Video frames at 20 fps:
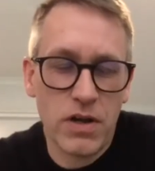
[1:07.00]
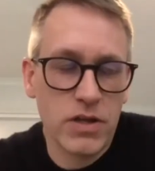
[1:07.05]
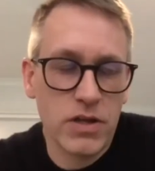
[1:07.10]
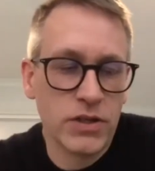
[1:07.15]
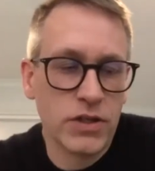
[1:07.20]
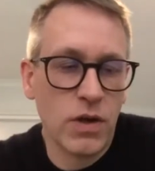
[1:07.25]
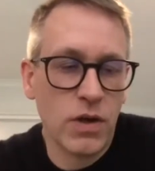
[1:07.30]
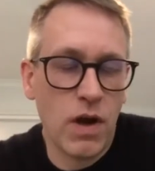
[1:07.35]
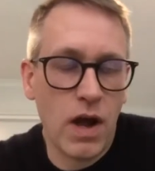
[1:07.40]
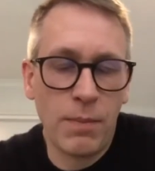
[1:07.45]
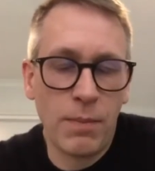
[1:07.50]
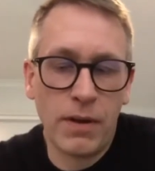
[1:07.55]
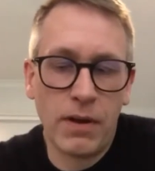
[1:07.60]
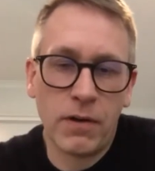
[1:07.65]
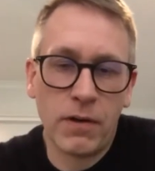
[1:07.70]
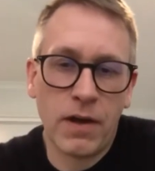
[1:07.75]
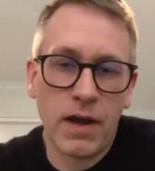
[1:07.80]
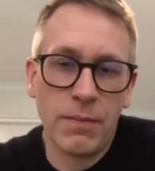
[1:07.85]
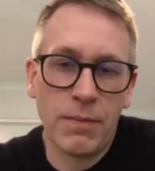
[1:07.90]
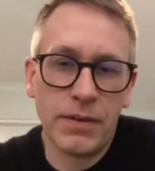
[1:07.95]
So
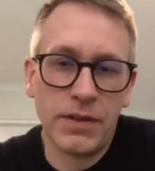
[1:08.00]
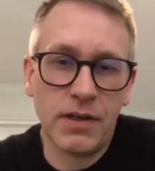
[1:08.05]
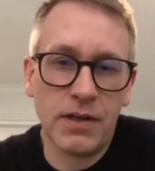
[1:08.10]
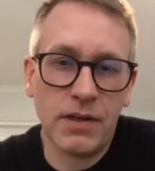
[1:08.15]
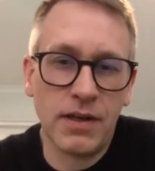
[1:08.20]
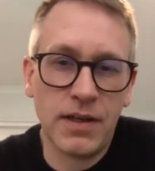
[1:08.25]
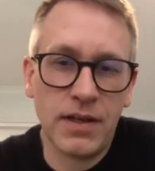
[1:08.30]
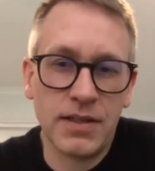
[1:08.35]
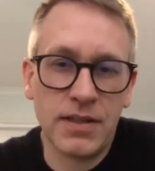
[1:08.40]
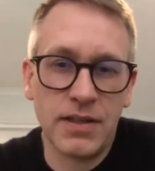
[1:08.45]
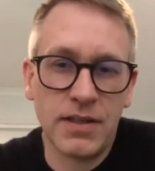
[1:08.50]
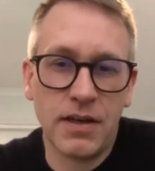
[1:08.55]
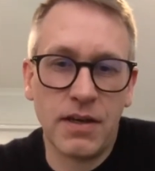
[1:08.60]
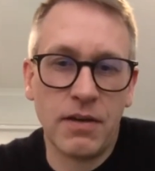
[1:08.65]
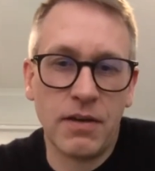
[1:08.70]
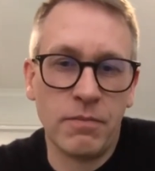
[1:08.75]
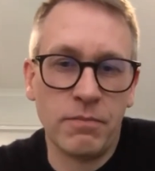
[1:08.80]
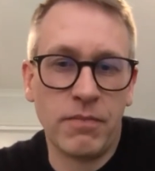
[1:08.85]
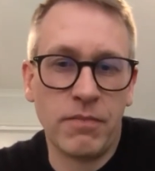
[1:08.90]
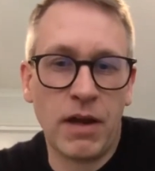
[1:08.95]
Apollo Capital is
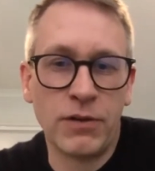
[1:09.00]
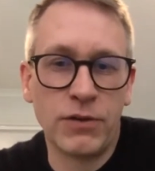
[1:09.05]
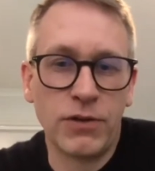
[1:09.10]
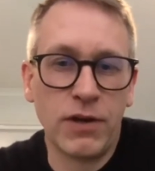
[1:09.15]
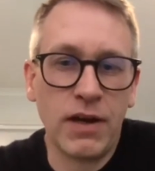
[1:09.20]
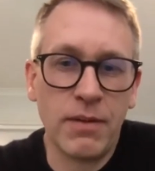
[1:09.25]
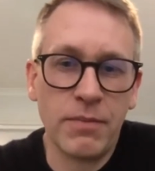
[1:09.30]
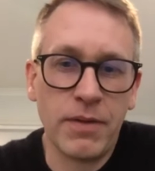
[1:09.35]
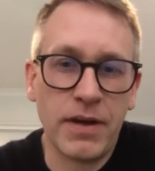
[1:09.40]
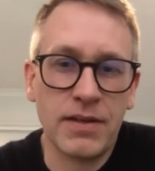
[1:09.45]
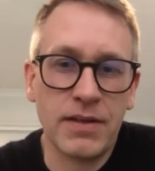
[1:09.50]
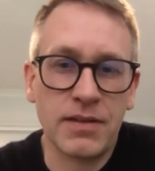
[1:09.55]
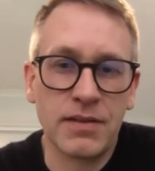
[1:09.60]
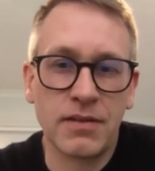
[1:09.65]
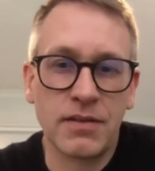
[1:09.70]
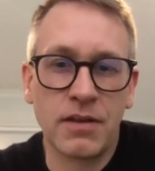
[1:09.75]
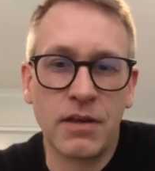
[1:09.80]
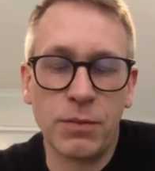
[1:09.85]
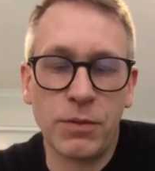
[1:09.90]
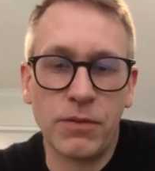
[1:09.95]
an
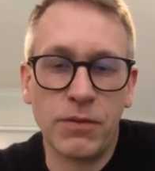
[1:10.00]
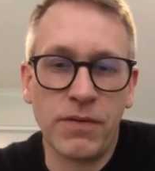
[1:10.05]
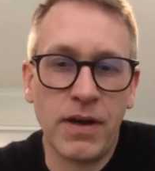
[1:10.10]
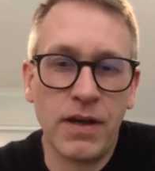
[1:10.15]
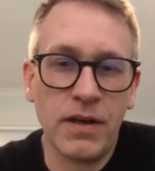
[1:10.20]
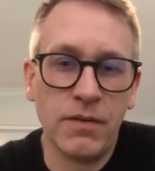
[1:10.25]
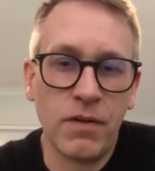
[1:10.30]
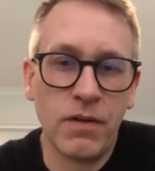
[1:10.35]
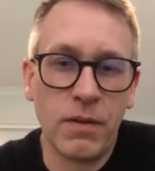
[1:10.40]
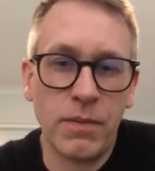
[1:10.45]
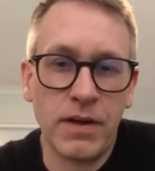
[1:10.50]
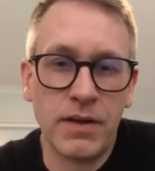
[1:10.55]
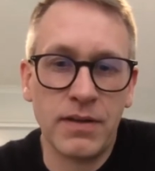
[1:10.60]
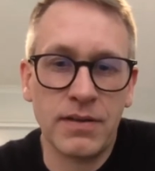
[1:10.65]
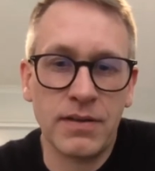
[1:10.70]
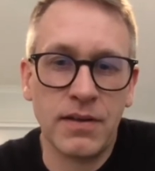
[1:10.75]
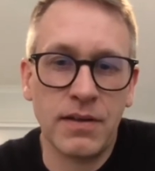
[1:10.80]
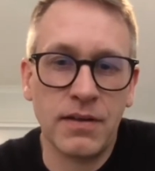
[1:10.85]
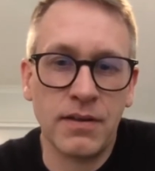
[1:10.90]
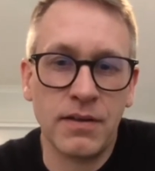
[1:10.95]
Australian-based crypto fund. We're
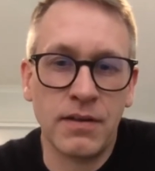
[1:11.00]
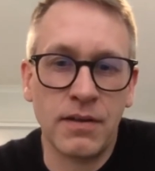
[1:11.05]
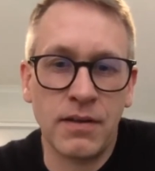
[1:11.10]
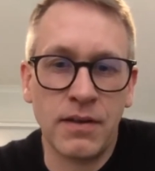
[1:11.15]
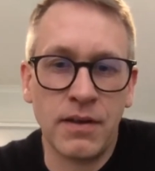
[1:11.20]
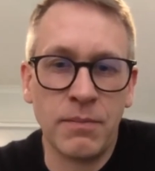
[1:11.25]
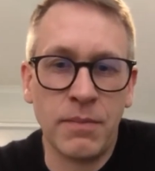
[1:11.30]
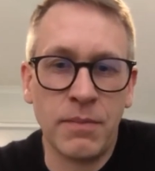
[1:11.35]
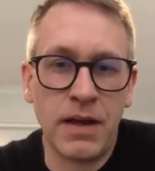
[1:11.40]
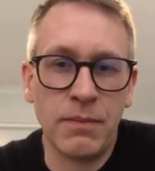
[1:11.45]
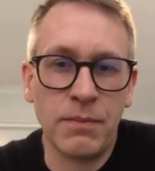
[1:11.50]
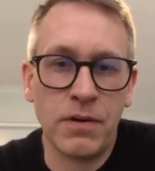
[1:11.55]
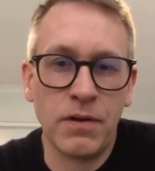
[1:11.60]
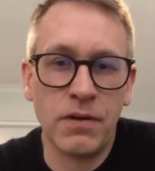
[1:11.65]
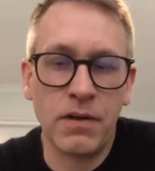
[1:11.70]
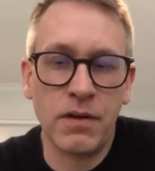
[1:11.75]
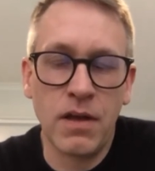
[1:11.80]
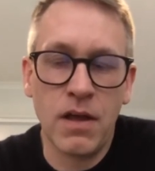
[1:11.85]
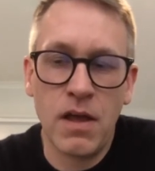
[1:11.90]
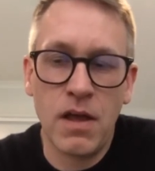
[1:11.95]
based in
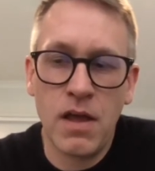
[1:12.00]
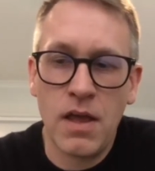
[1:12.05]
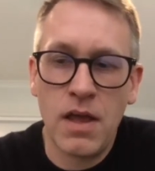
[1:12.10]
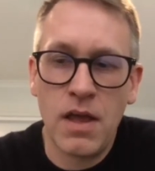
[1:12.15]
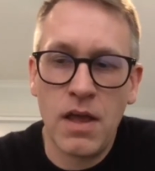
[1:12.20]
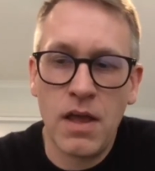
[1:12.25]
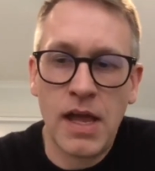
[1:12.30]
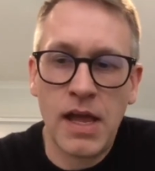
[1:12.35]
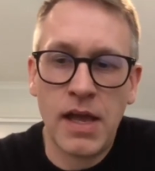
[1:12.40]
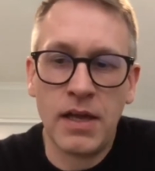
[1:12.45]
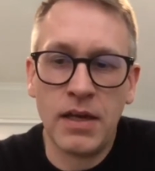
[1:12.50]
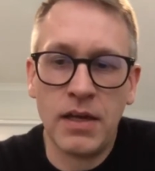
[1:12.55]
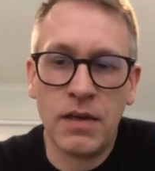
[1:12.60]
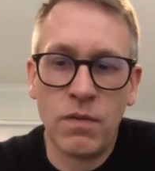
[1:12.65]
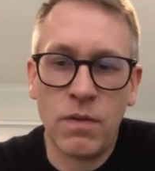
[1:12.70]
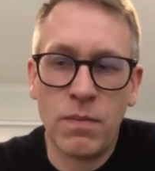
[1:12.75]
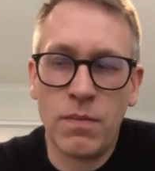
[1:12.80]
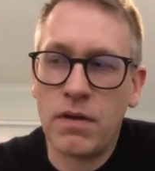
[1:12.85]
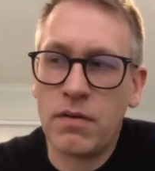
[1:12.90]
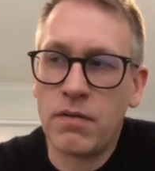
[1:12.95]
Melbourne, and
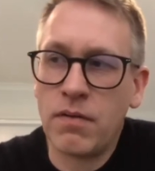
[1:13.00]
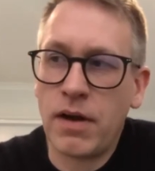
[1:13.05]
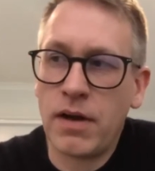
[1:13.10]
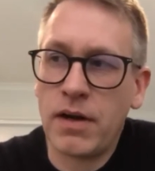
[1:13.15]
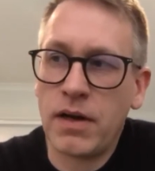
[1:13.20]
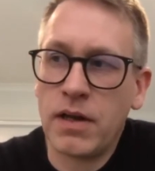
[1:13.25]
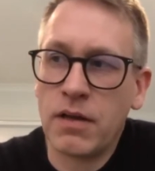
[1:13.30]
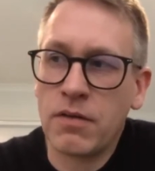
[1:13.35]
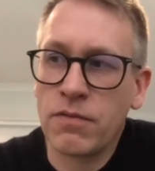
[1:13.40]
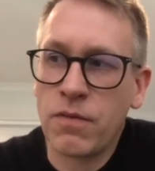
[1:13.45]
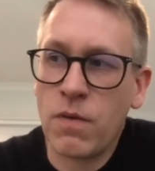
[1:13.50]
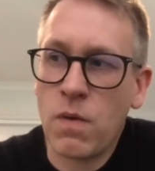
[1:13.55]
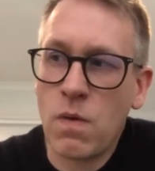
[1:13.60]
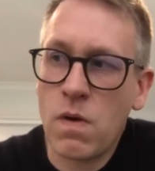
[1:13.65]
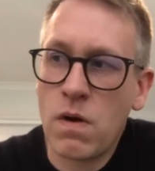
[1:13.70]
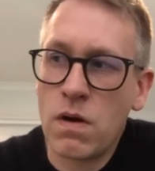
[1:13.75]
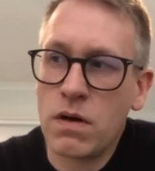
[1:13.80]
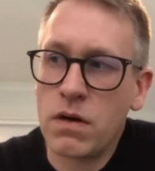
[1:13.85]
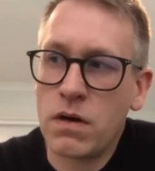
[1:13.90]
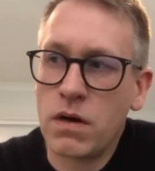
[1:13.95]
we've been running
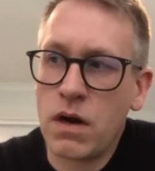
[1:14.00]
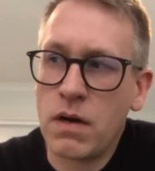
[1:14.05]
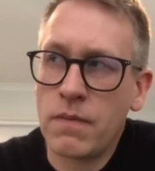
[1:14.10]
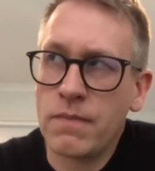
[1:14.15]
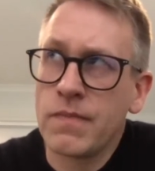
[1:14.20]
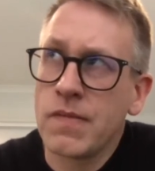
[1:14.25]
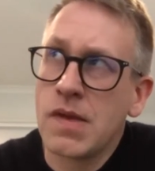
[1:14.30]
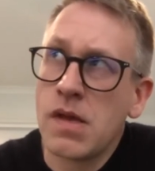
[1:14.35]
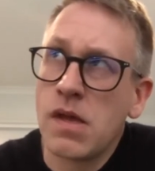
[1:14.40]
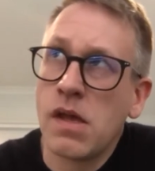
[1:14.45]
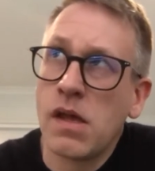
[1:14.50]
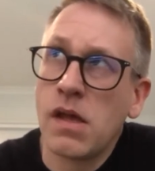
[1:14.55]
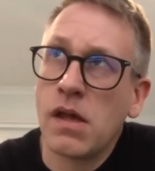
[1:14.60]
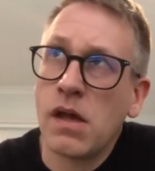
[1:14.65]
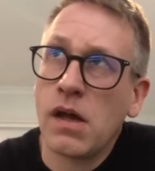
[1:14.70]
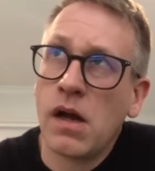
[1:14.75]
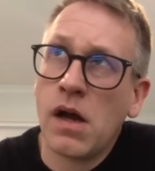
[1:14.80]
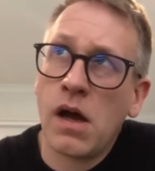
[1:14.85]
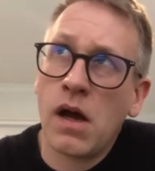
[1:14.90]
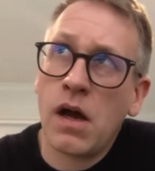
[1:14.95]
for
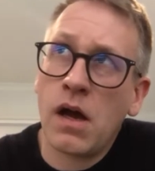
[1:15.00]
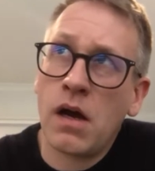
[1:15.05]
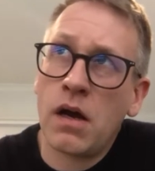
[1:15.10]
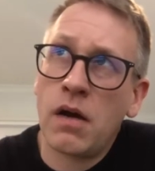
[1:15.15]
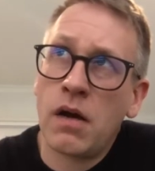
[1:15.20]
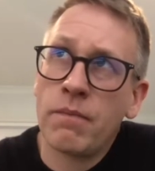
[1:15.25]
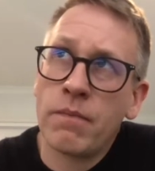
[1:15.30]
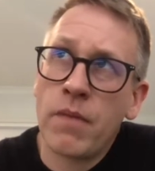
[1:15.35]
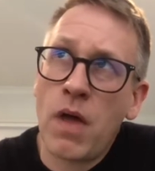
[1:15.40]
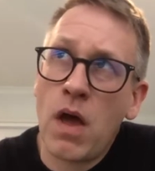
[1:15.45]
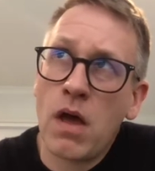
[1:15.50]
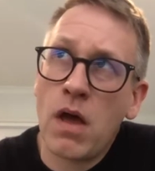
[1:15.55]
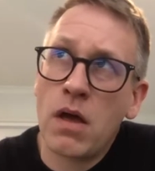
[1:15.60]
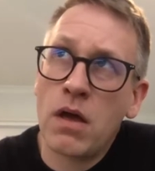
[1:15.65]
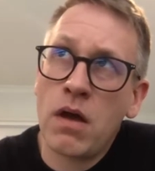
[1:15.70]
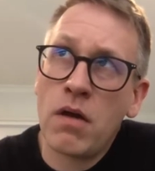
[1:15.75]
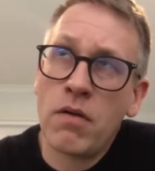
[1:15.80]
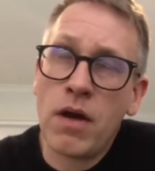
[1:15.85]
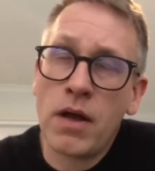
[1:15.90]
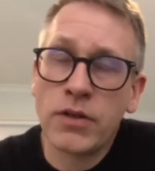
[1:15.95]
around
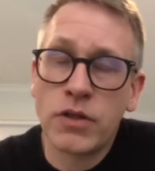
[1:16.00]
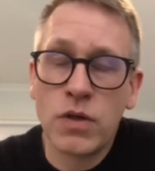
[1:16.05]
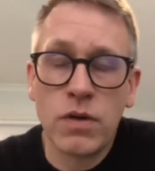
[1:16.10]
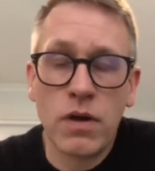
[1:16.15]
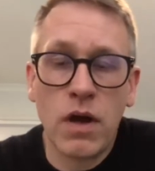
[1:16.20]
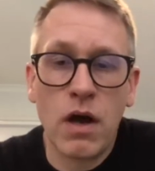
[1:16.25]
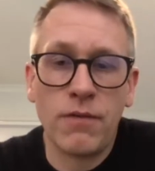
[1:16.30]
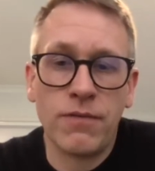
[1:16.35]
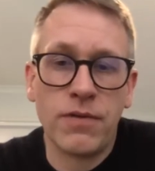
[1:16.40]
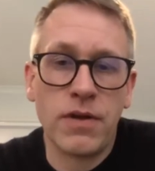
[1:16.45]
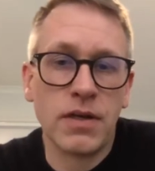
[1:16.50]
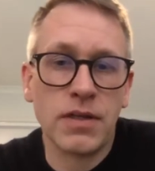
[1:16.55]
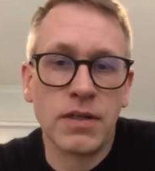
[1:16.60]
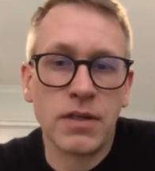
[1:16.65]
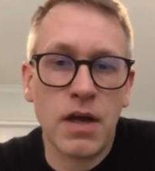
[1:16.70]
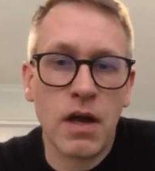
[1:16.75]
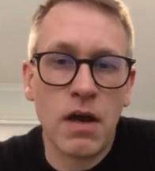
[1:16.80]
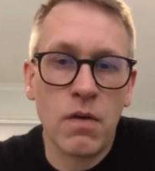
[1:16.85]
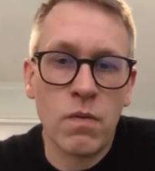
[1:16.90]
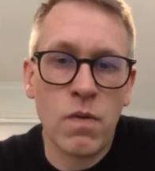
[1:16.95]
2.5 years
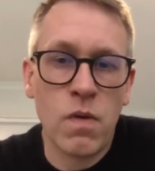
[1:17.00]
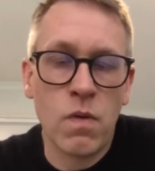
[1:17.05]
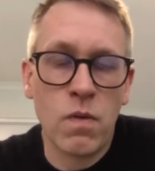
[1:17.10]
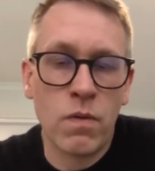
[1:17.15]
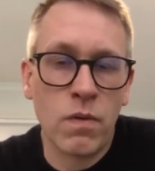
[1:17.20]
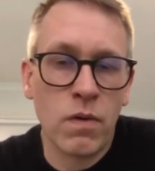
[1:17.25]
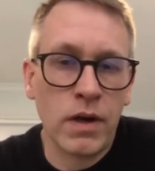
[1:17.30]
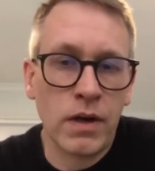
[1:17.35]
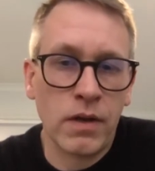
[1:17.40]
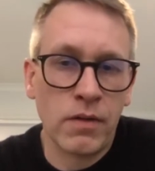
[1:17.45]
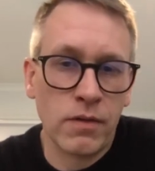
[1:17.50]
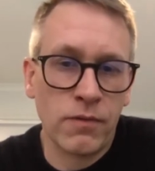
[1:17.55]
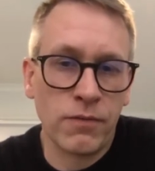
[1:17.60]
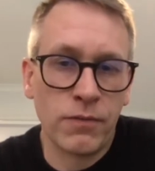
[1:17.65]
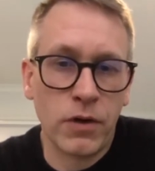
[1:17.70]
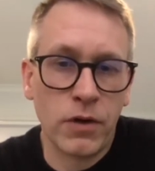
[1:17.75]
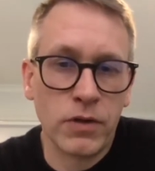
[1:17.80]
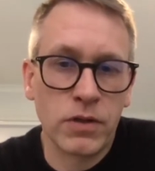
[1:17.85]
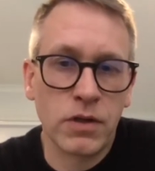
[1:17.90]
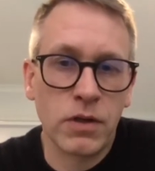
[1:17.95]
now. We were one of the
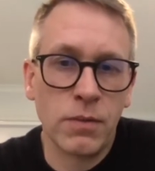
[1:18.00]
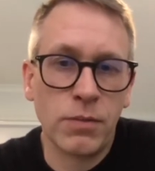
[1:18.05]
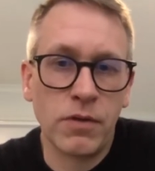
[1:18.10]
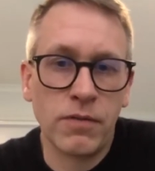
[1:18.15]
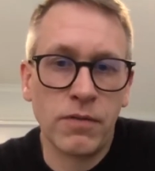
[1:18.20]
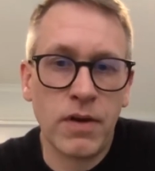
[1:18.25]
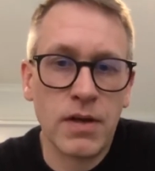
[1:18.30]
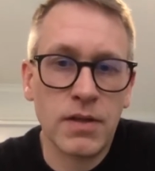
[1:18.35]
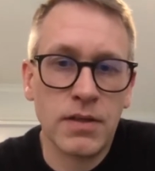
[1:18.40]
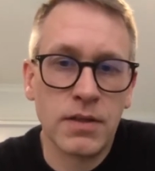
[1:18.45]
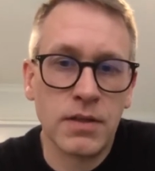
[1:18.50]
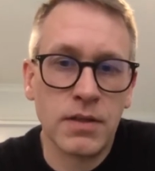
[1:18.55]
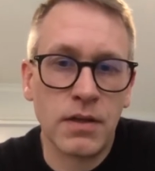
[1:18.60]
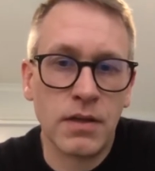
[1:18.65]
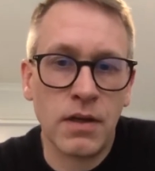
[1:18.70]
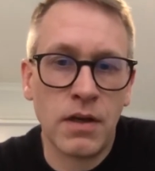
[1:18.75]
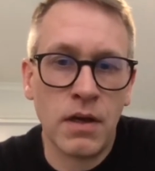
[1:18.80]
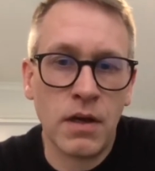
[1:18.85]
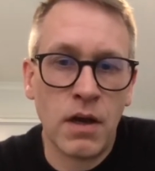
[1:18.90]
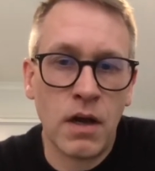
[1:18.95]
first crypto funds
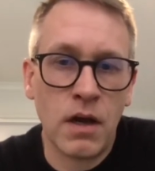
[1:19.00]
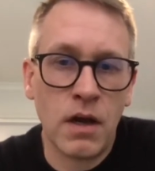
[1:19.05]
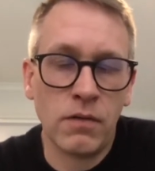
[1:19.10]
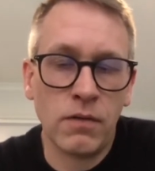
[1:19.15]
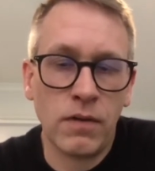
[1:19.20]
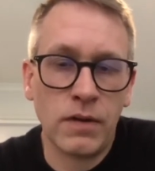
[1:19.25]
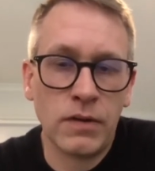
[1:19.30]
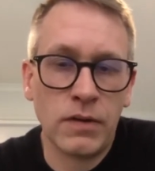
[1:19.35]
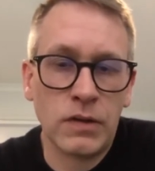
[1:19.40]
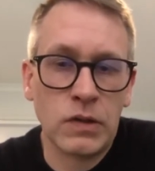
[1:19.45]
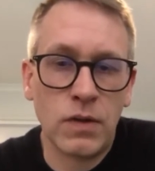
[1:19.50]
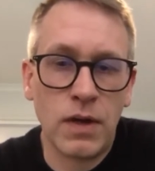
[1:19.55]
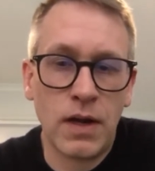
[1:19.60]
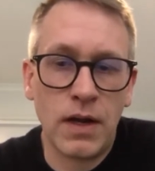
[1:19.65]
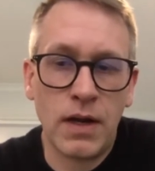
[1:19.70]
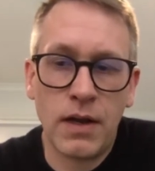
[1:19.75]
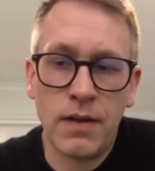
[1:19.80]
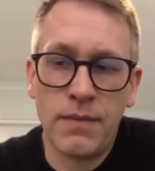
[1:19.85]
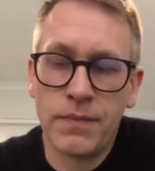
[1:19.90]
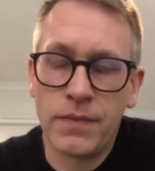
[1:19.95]
out of
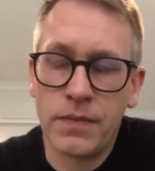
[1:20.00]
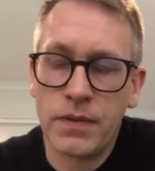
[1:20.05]
Australia.